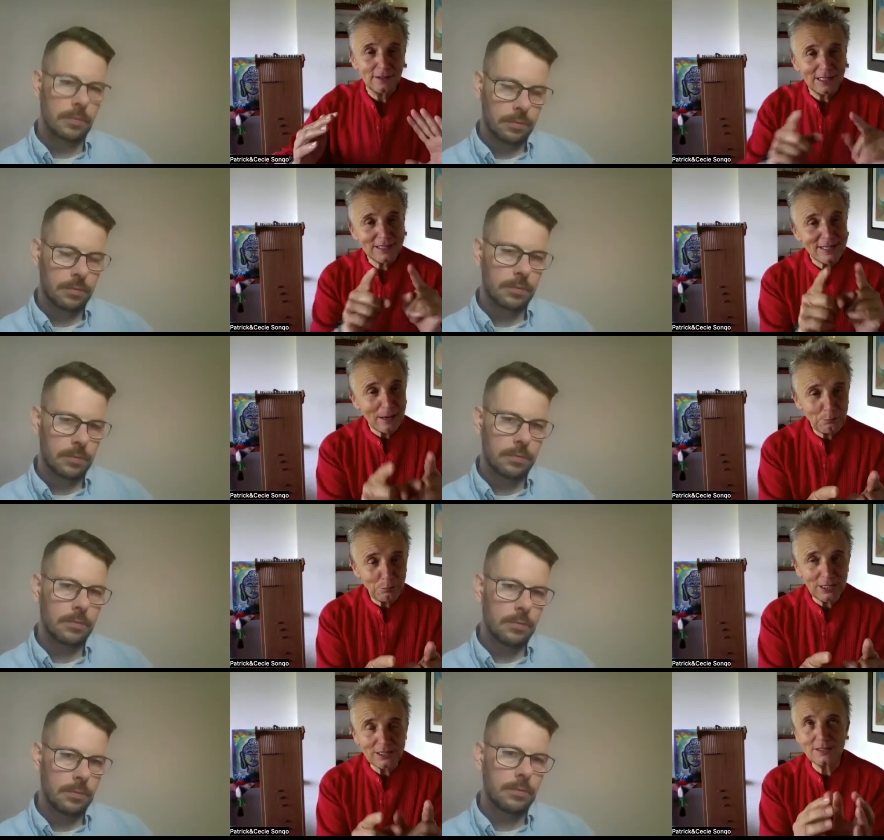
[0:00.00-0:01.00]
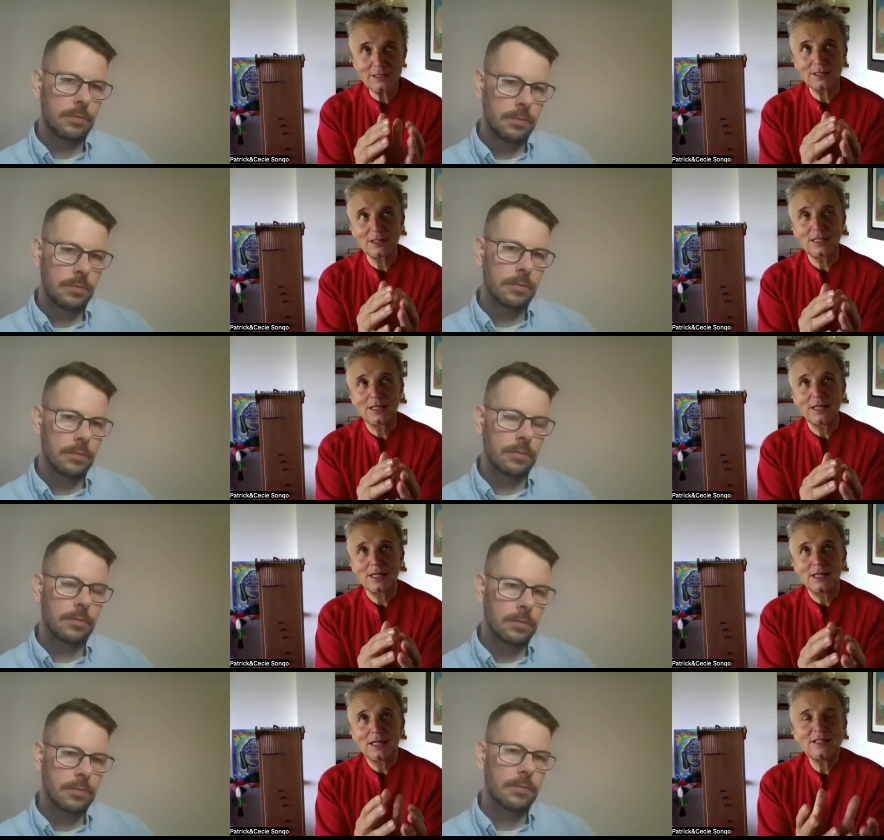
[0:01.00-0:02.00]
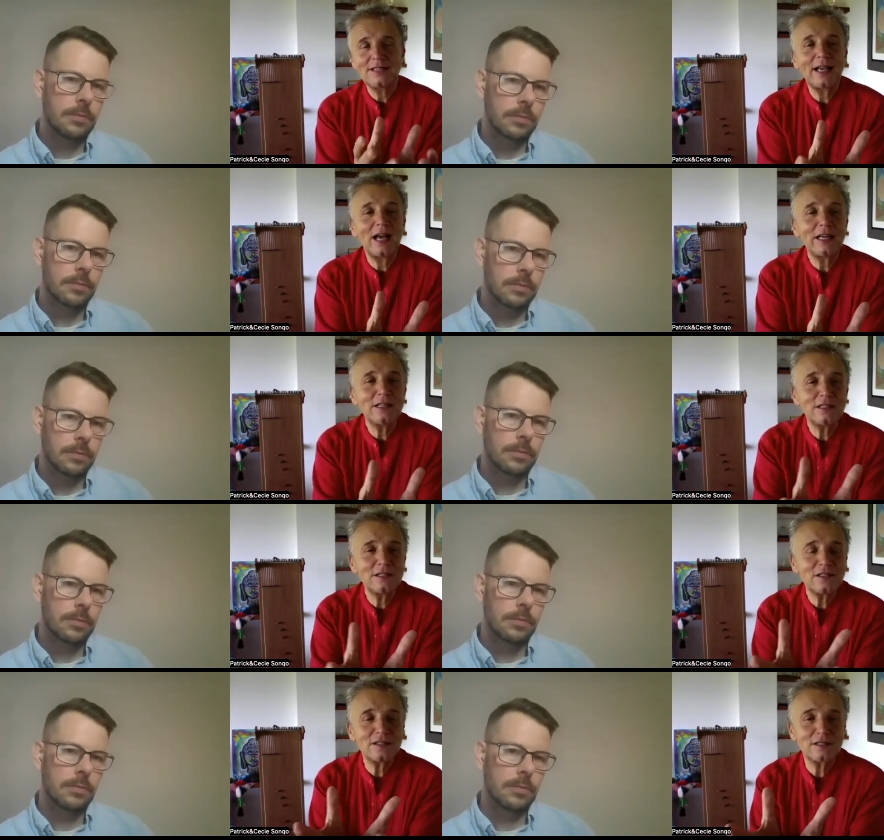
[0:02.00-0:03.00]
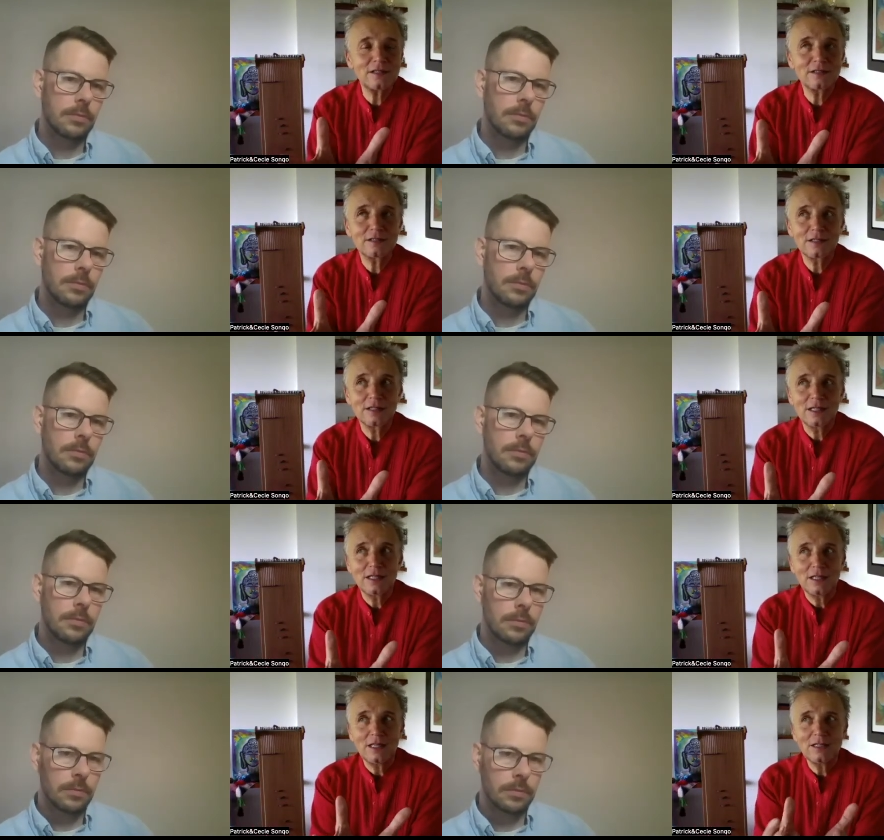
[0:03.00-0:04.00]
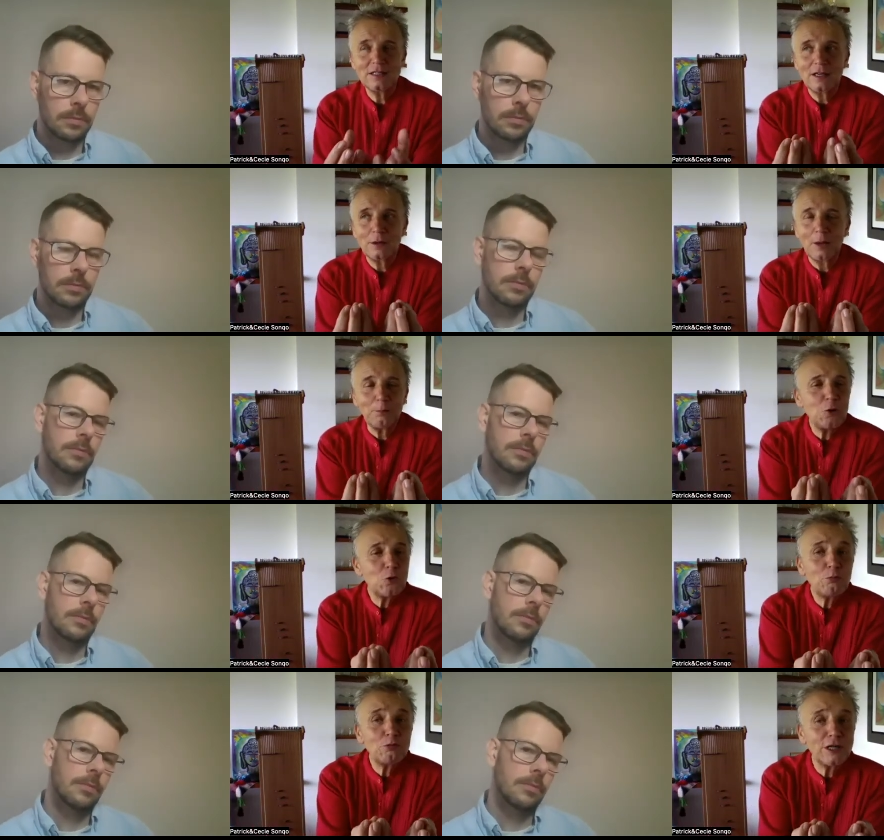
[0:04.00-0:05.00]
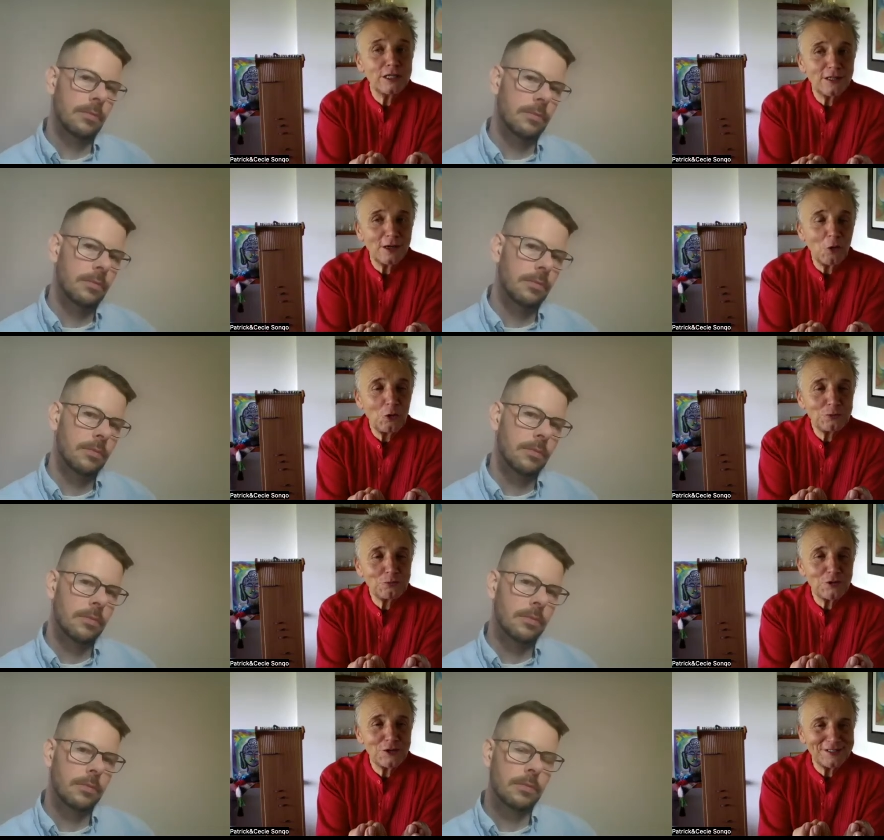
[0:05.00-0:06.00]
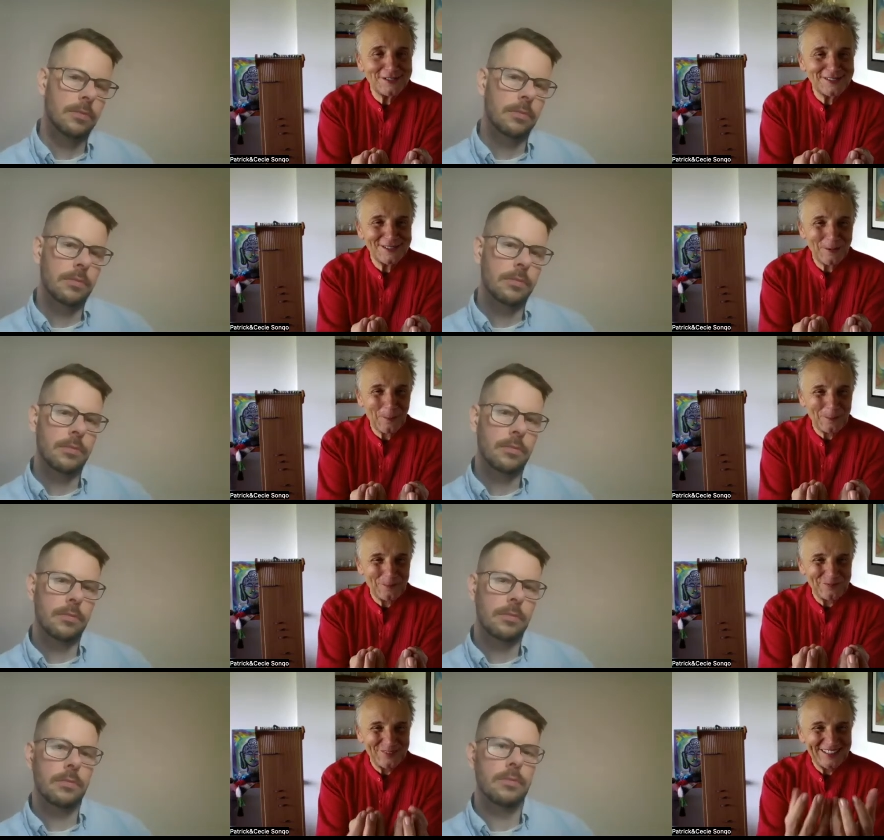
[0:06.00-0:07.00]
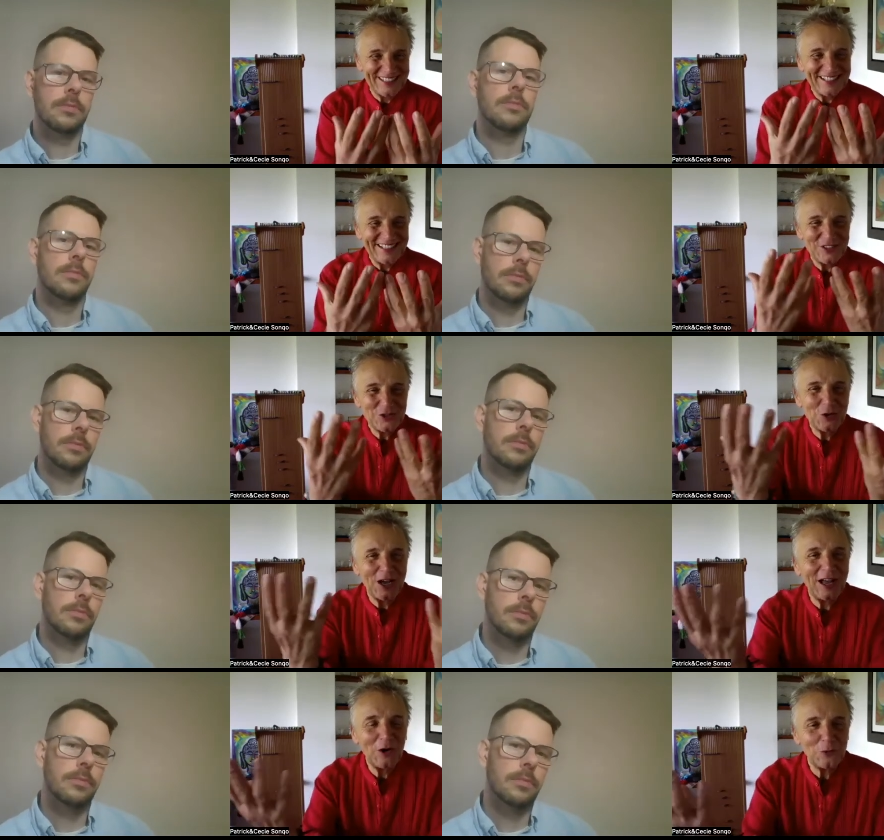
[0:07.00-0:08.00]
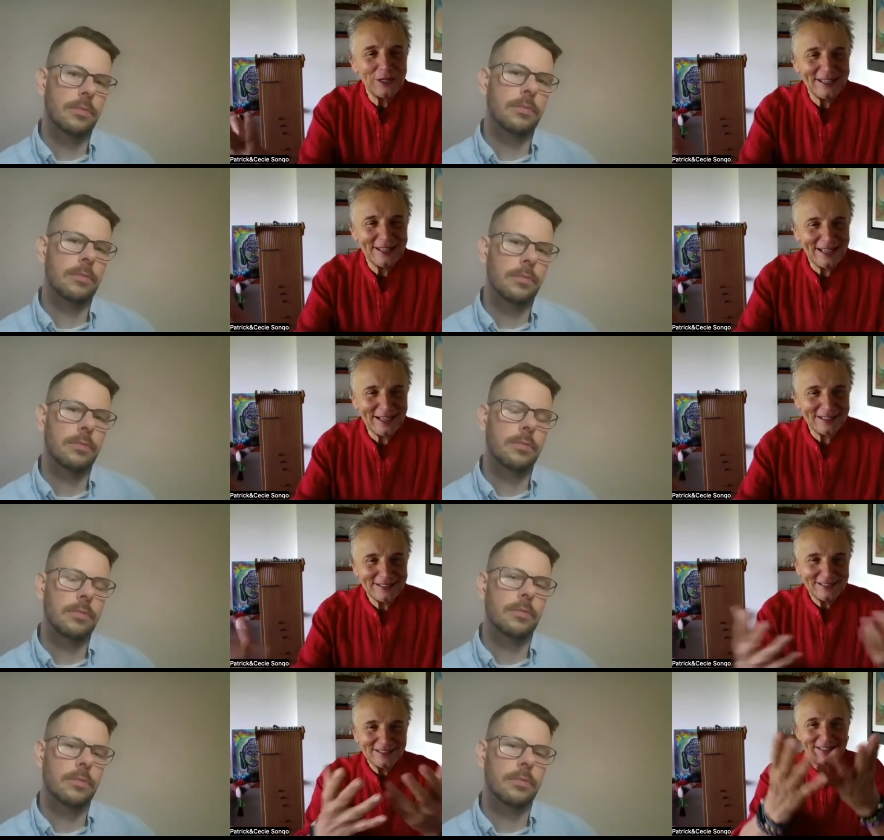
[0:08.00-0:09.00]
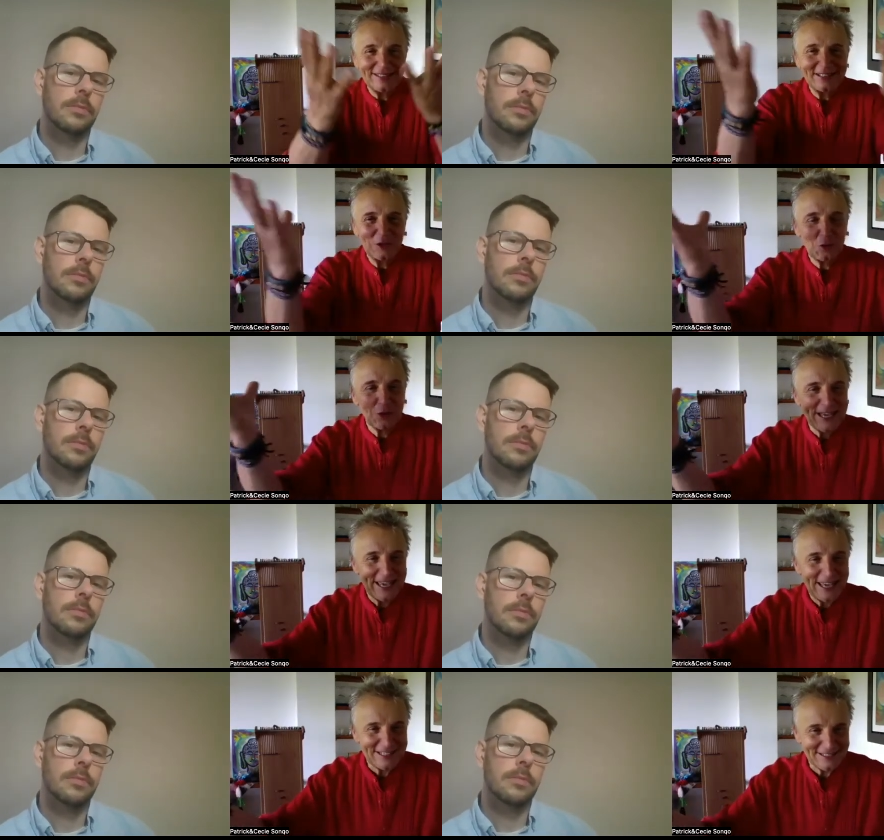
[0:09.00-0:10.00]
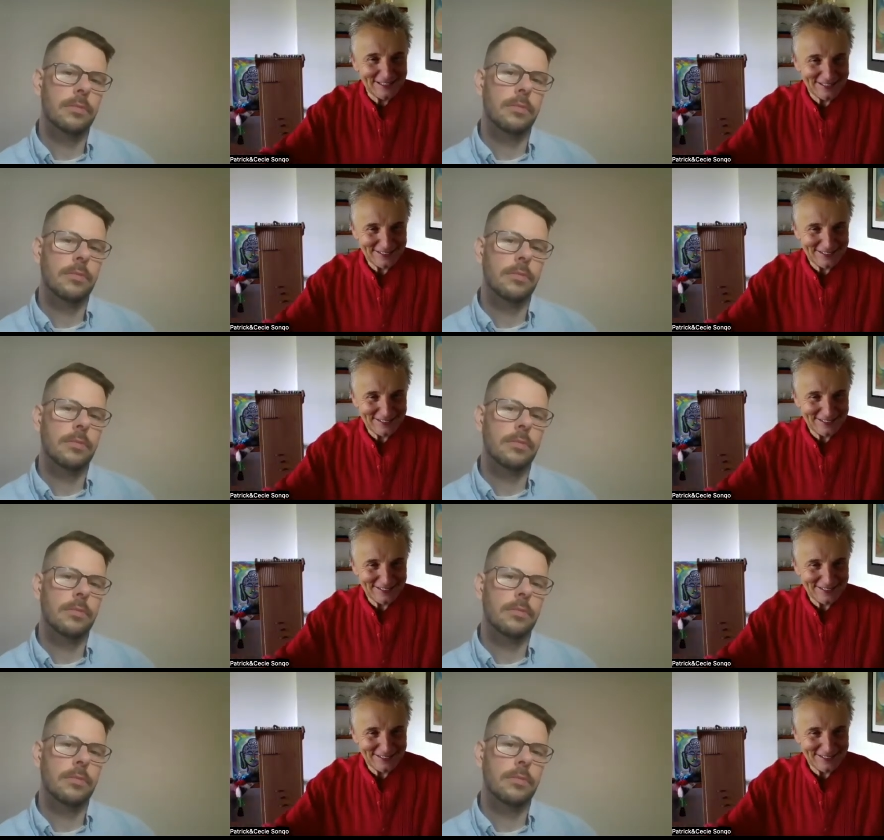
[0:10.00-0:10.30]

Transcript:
Speaker 1: a template is a guidance, is a, a blueprint, a gold print to how we can create.